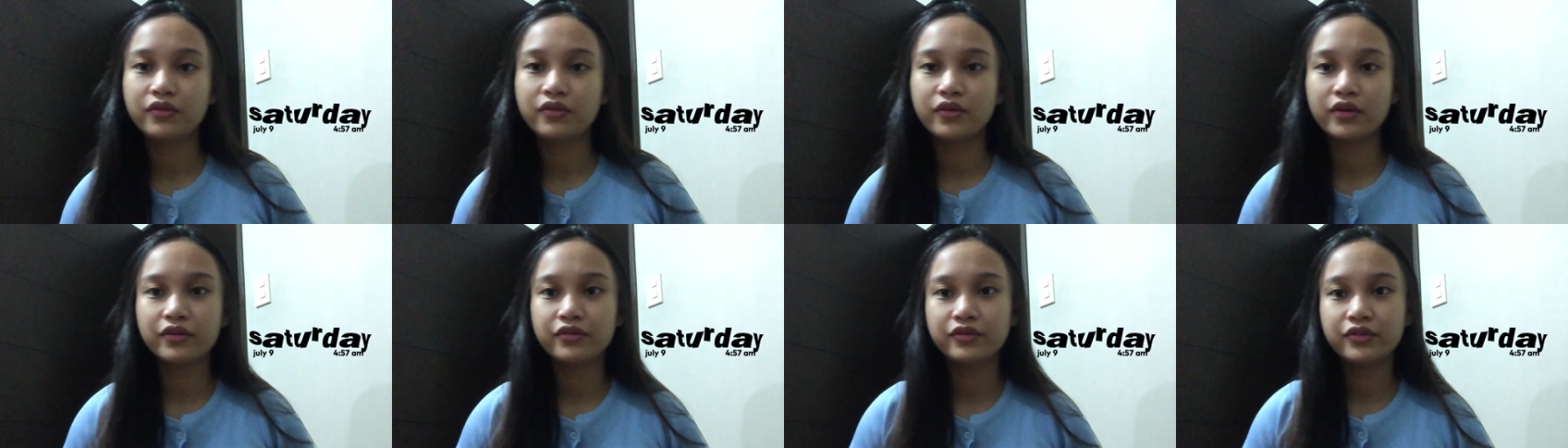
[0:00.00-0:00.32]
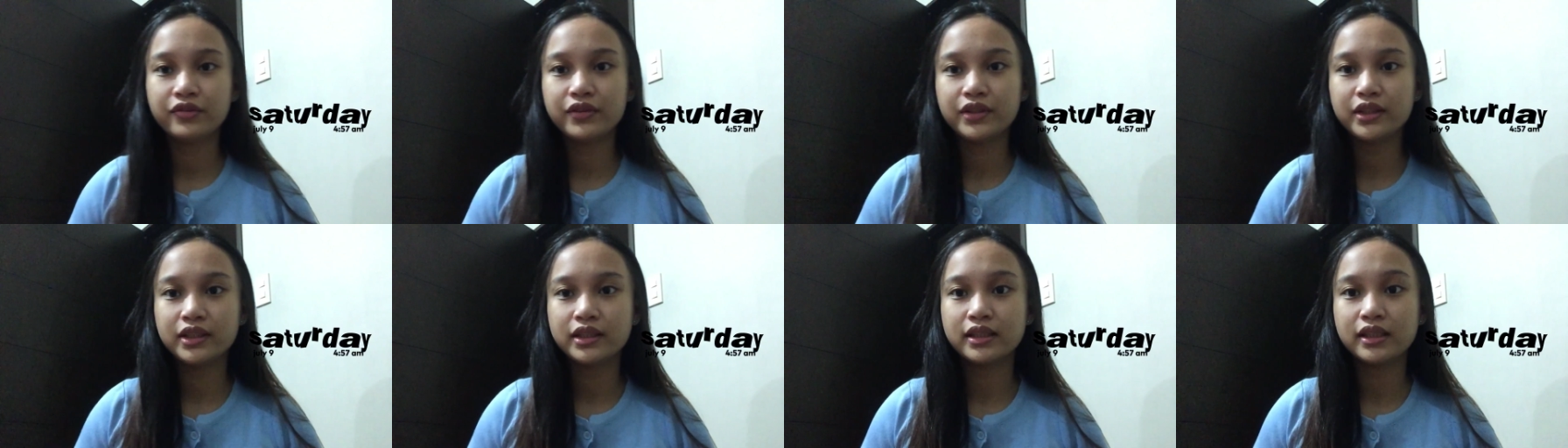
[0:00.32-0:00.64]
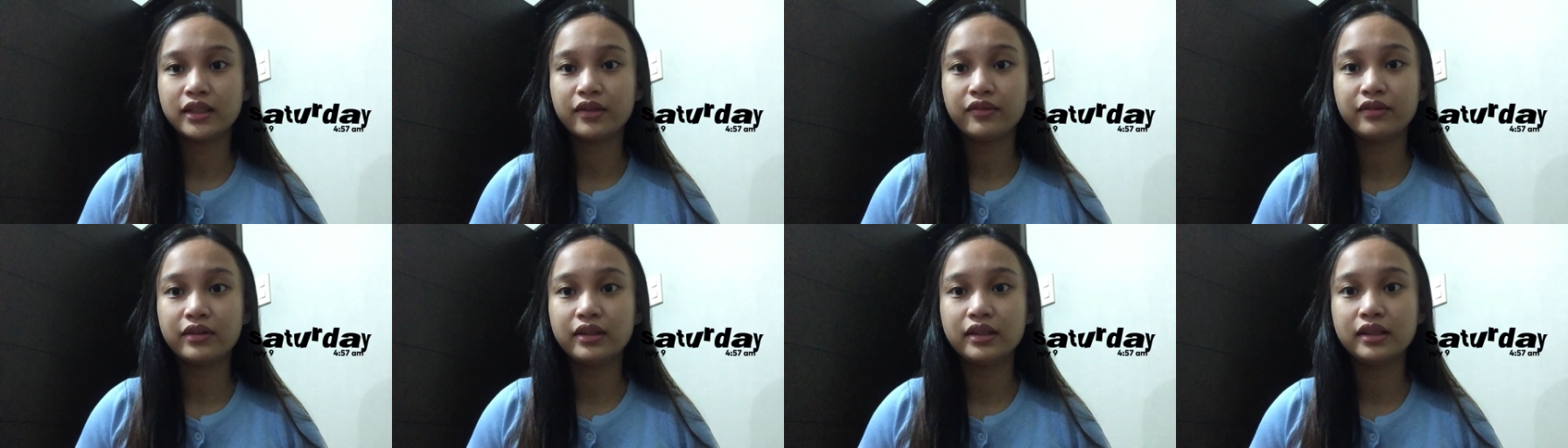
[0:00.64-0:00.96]

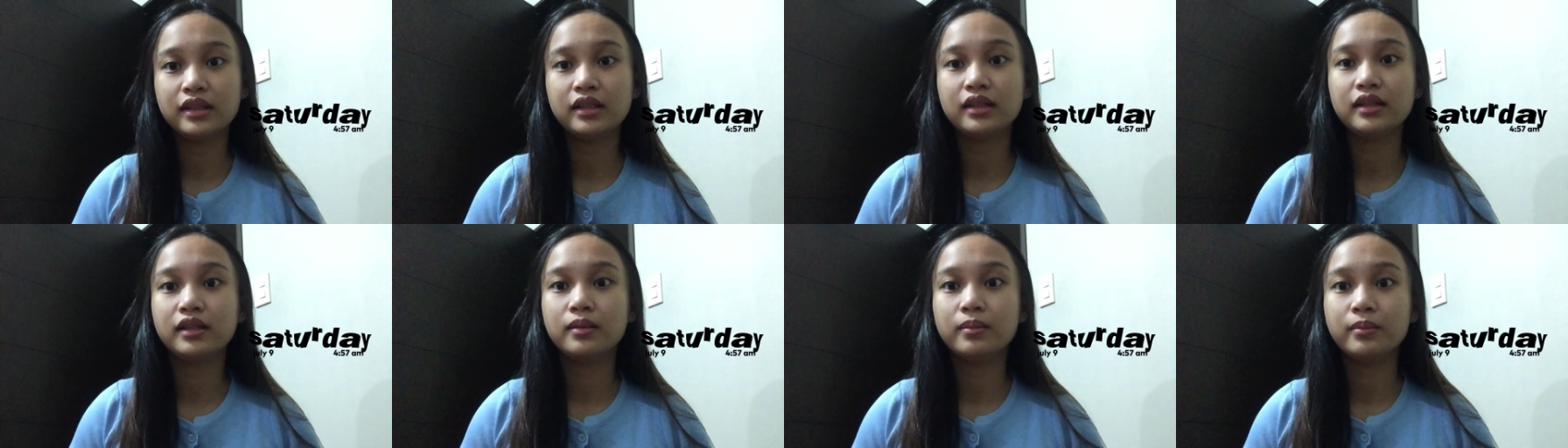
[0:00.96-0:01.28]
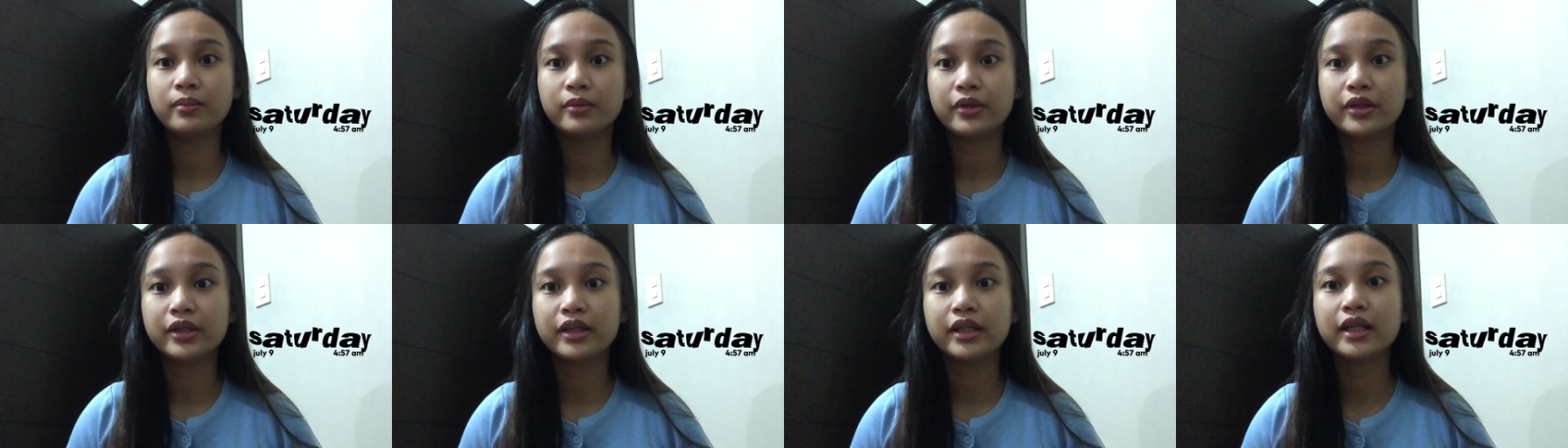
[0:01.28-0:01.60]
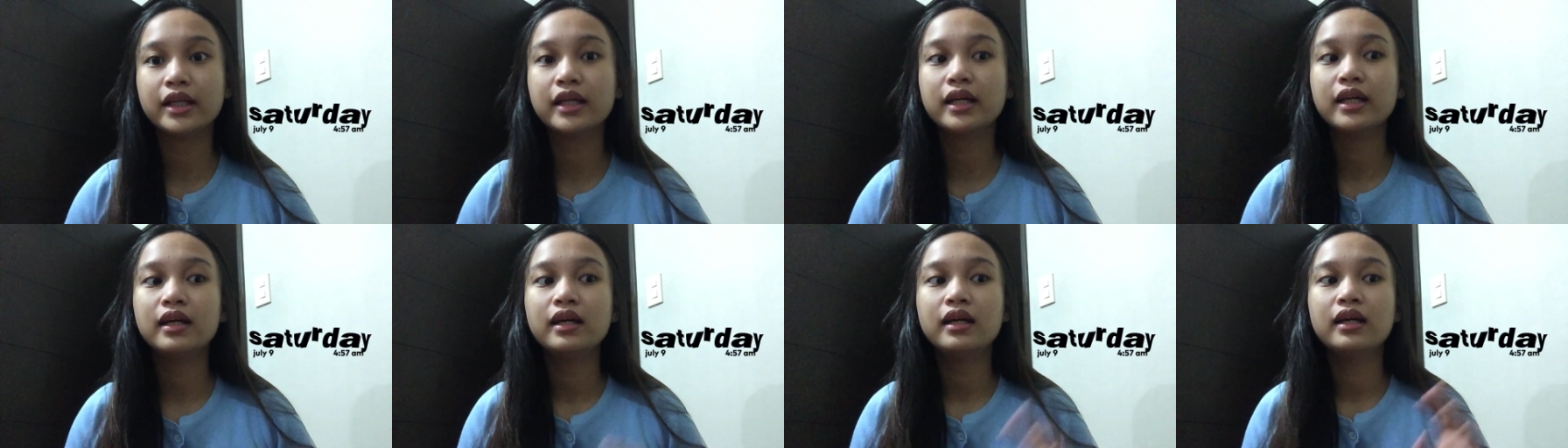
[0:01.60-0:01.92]
4:57 in the
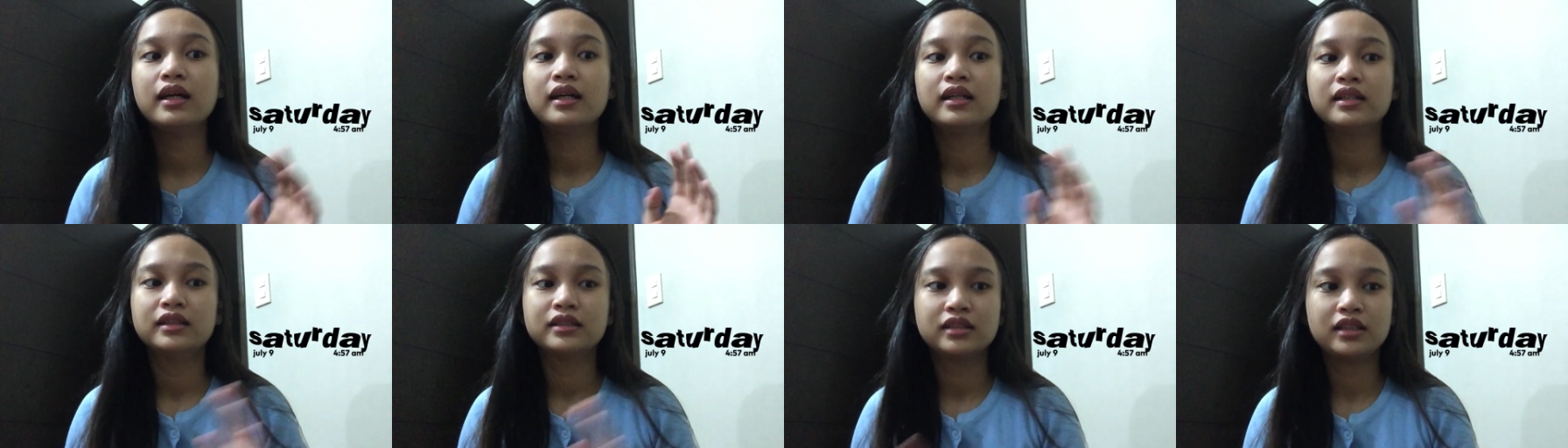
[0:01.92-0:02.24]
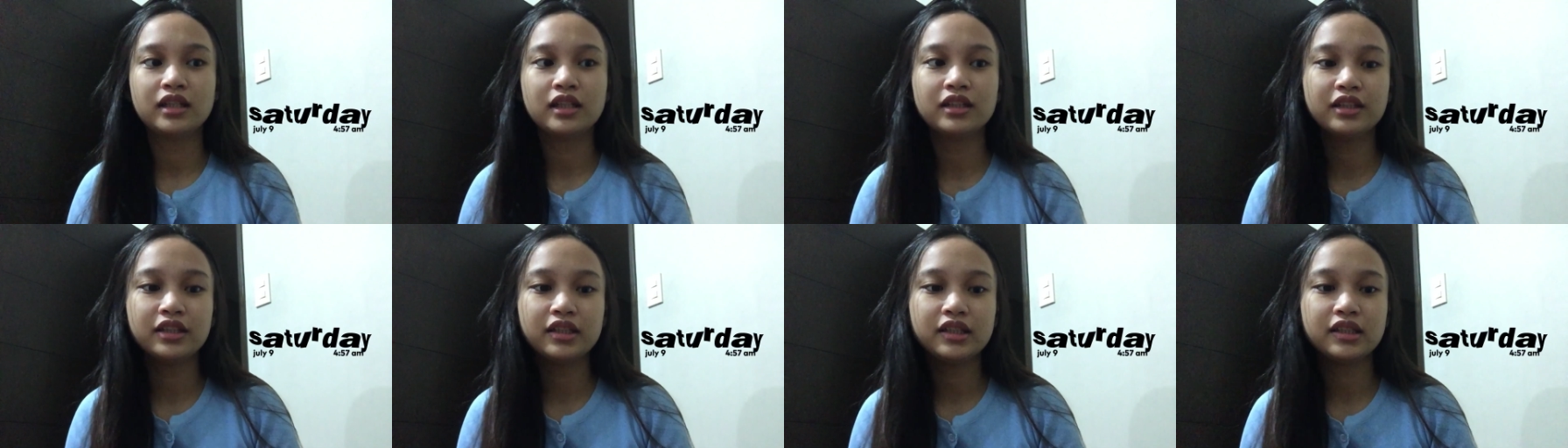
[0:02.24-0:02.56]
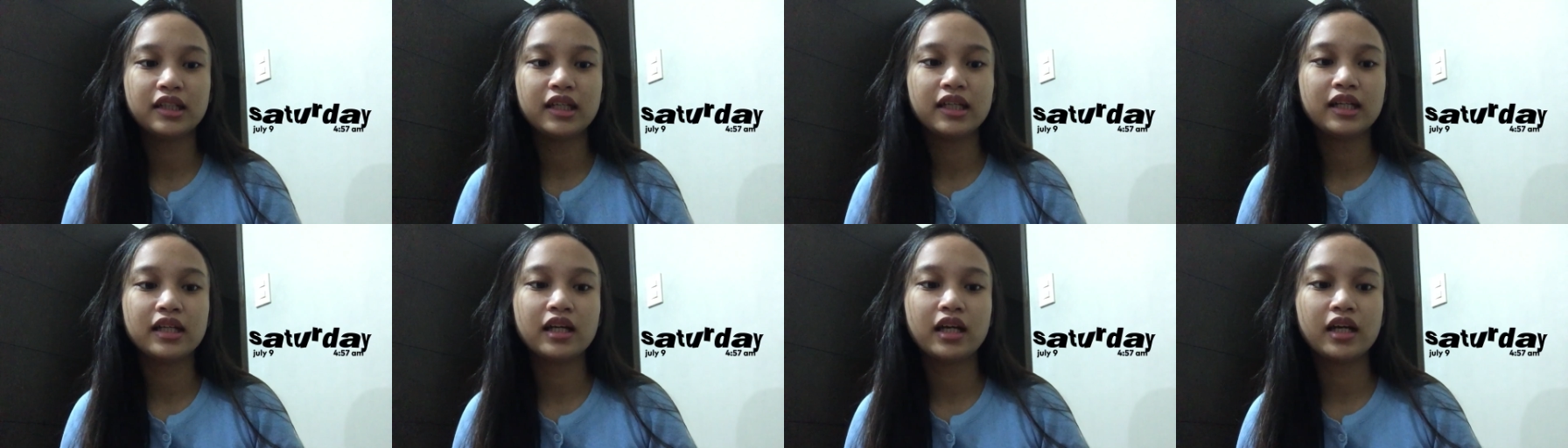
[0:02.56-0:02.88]
morning.
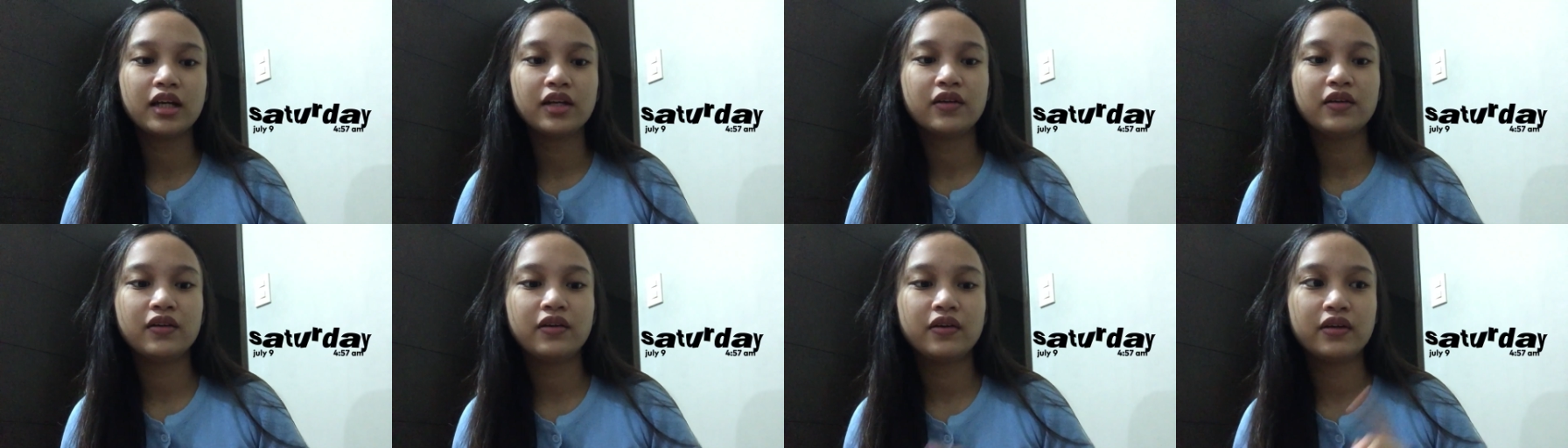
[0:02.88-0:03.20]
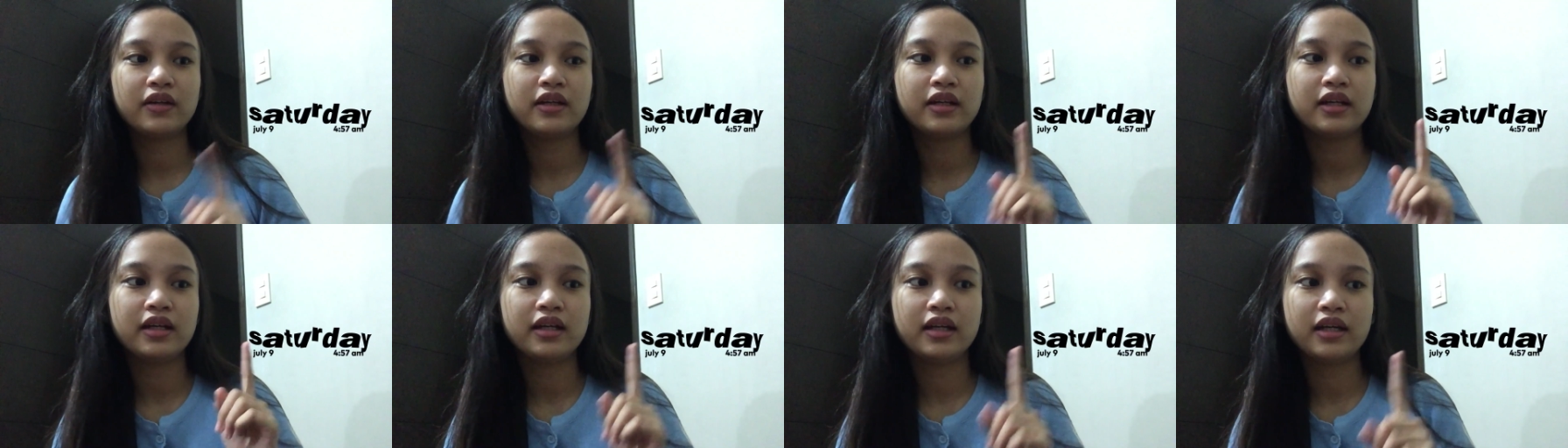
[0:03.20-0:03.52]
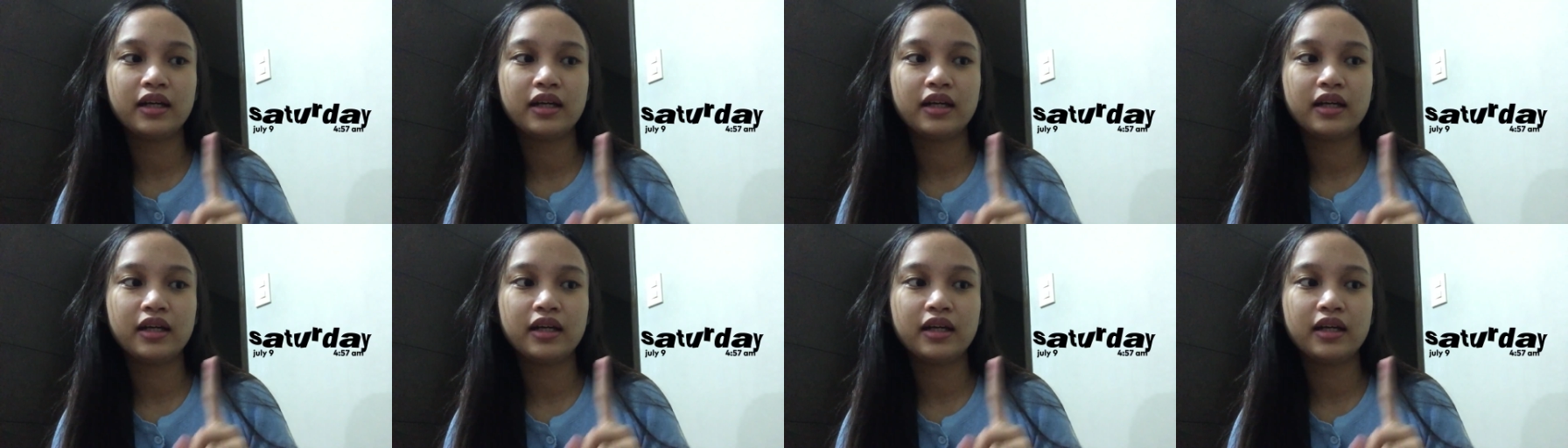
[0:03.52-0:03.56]
Saturday ngayon,